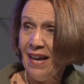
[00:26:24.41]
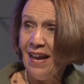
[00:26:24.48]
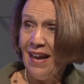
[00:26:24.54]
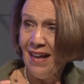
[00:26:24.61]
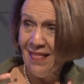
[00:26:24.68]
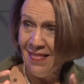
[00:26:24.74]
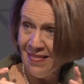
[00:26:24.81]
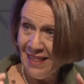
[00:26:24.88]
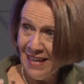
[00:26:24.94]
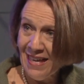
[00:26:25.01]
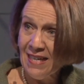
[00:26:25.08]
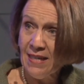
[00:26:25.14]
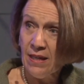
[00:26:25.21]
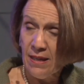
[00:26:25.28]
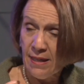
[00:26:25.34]
and
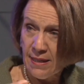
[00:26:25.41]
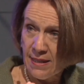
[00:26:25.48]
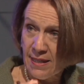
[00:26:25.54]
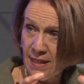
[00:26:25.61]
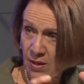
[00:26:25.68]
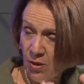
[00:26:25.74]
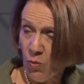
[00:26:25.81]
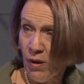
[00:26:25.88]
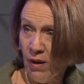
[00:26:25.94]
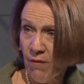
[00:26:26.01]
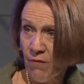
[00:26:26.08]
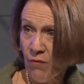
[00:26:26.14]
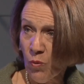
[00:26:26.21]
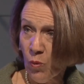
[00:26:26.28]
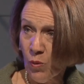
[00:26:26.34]
then see the way
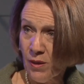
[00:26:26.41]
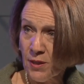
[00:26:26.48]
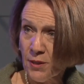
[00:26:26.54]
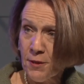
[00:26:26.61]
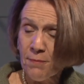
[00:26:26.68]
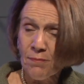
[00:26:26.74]
forward.